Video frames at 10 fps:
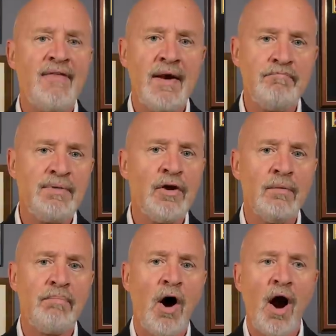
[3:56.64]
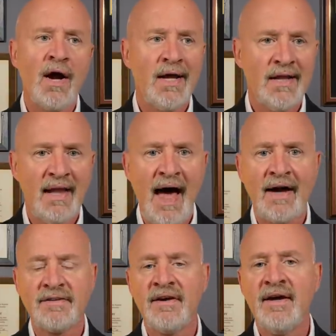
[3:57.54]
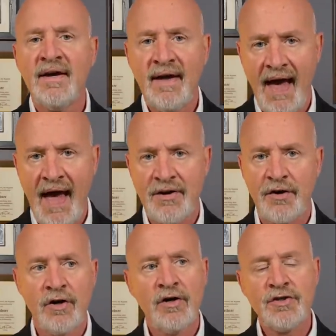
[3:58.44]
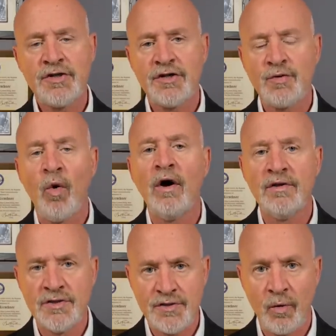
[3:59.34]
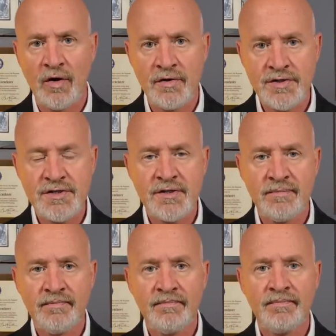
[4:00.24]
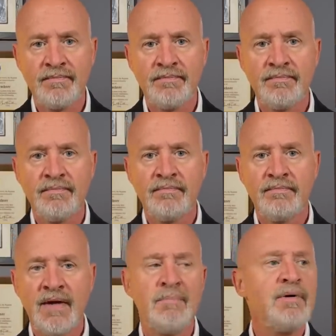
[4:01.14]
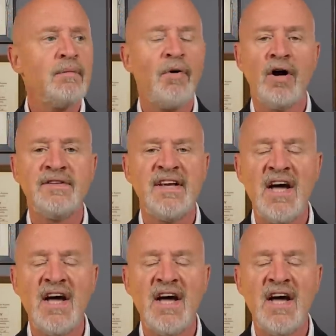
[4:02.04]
that Bill Barr lacked candor, Judge Walton's words. Yet Bill Barr did